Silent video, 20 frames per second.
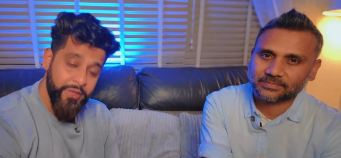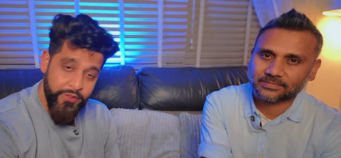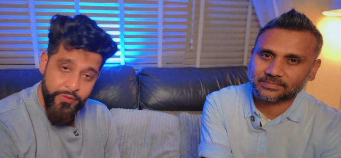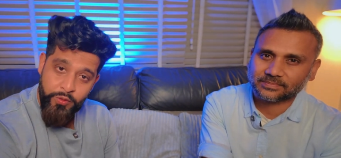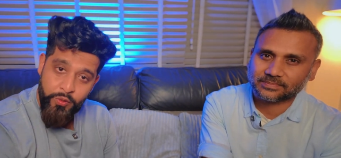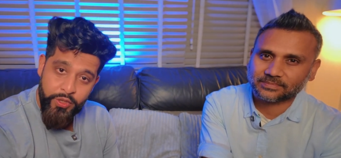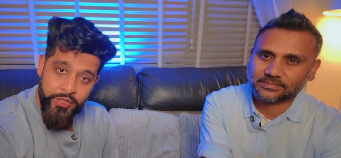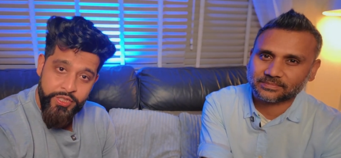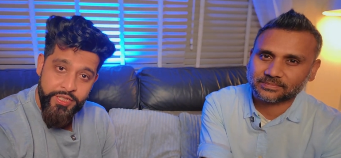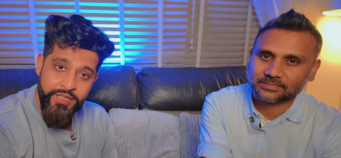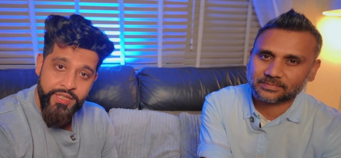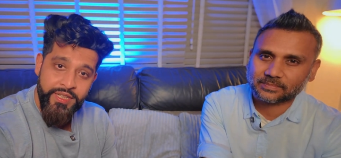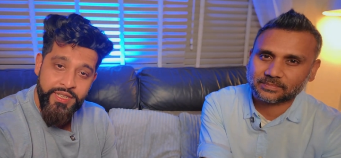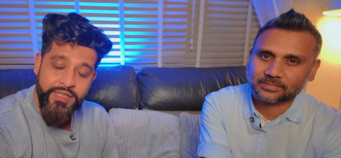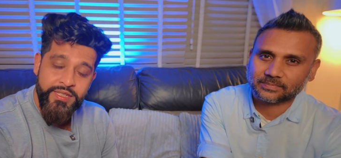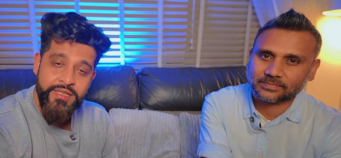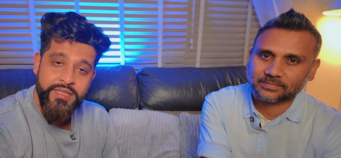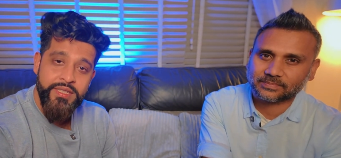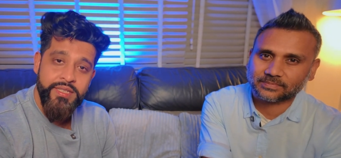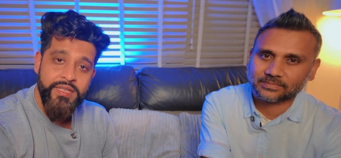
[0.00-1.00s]
Speaker 1: so much for watching,
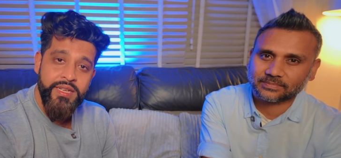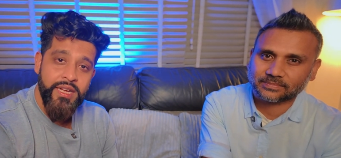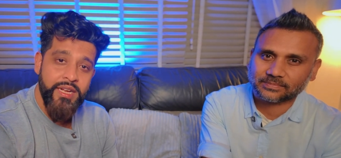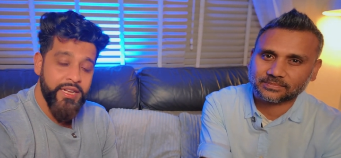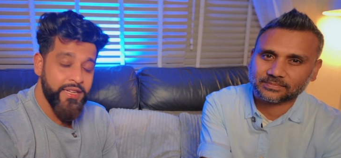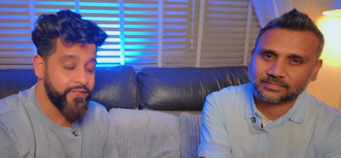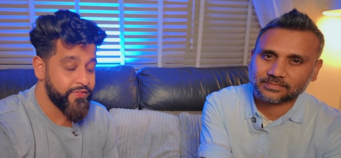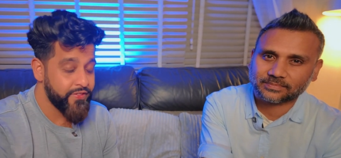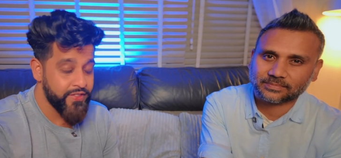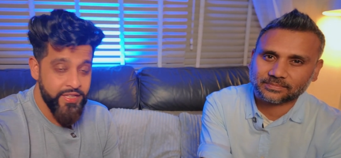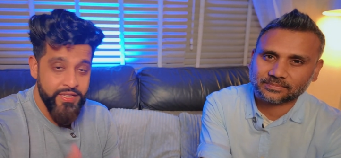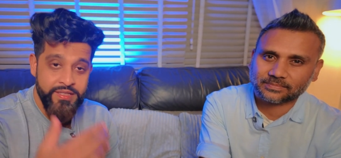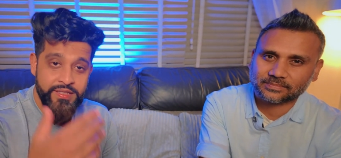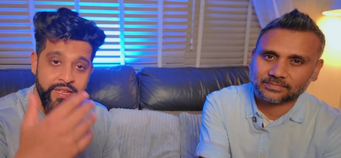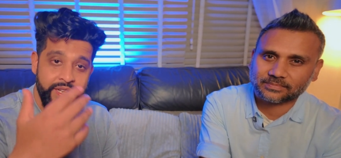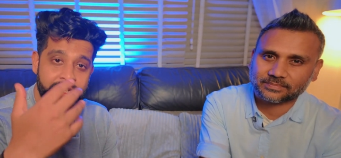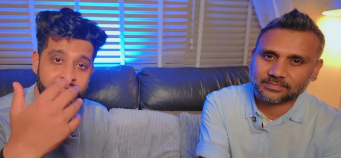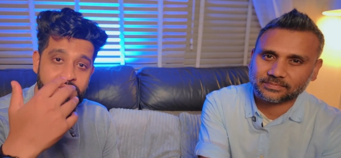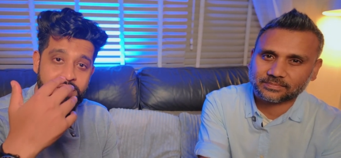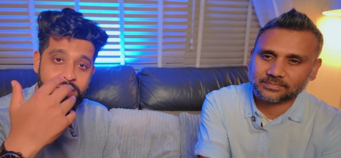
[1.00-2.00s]
guys. Uh, if there's
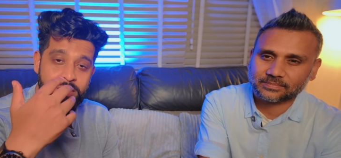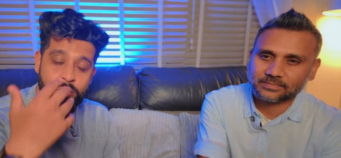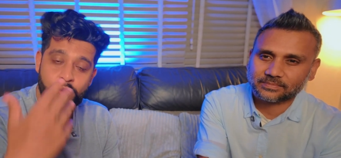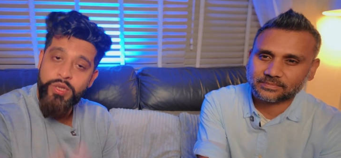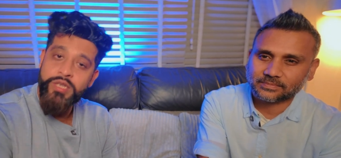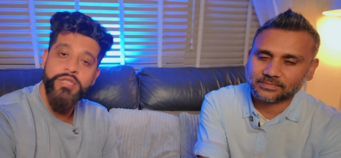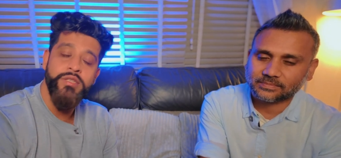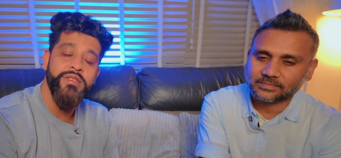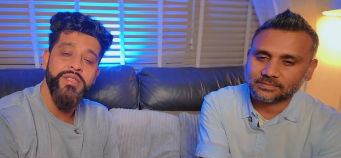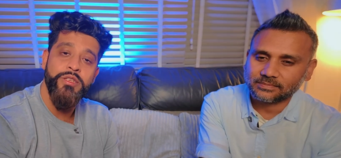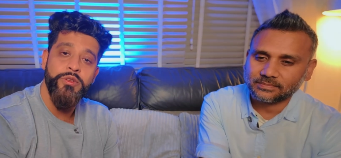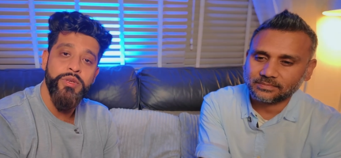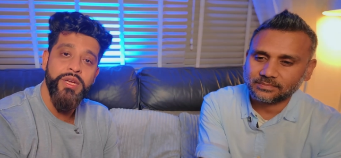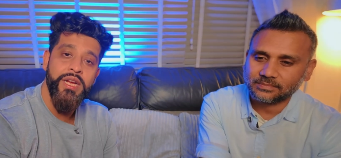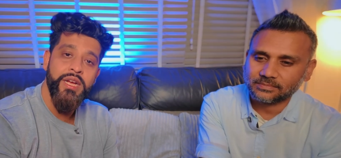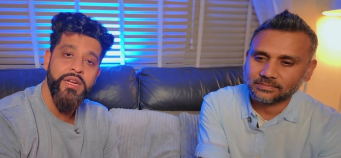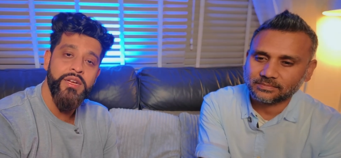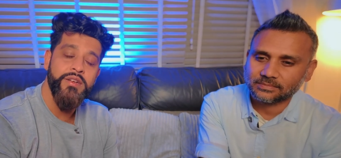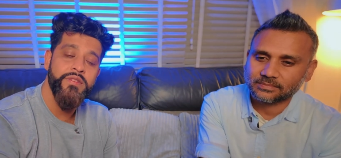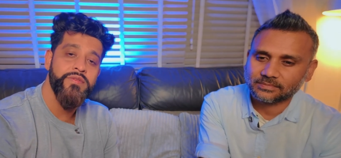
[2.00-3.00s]
any questions that you
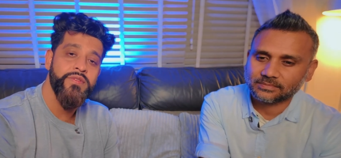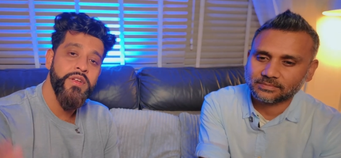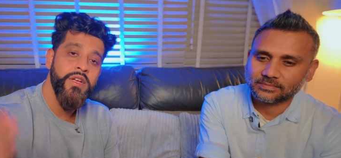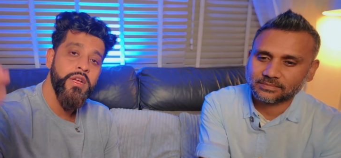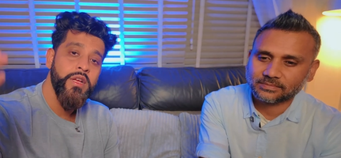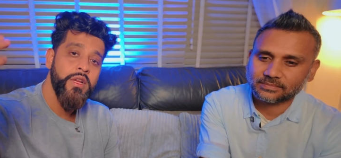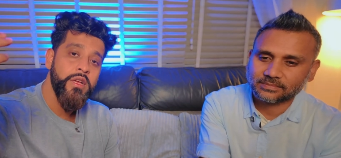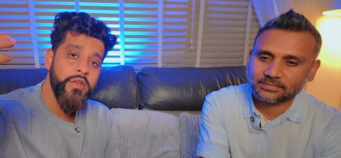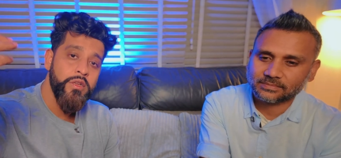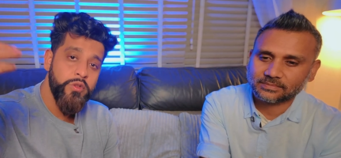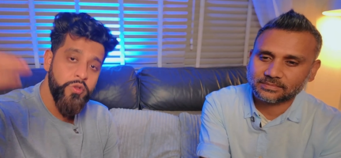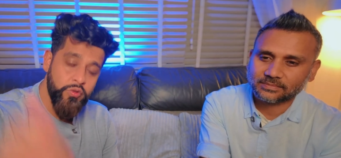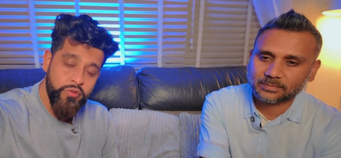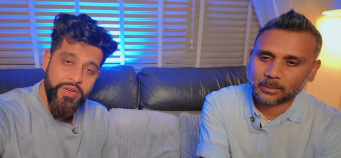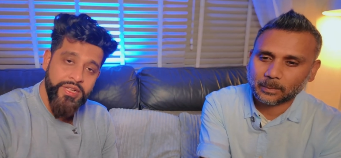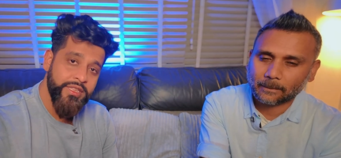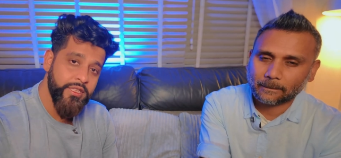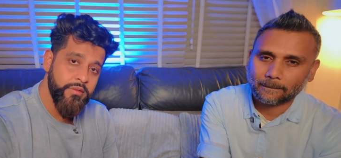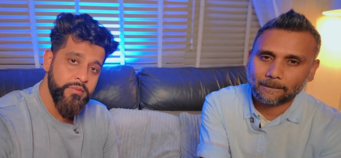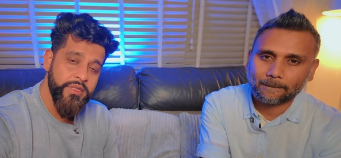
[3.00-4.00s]
have, do
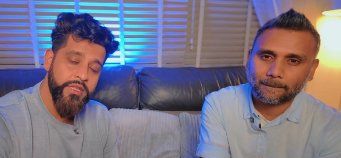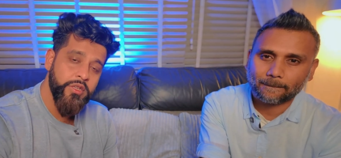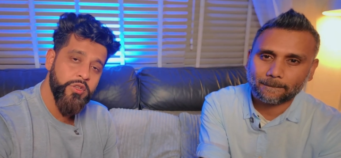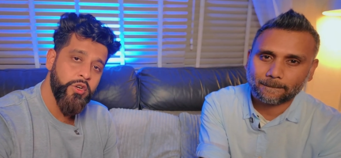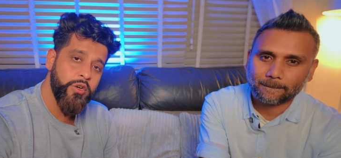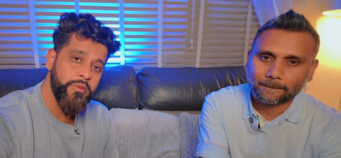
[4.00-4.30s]
write them in the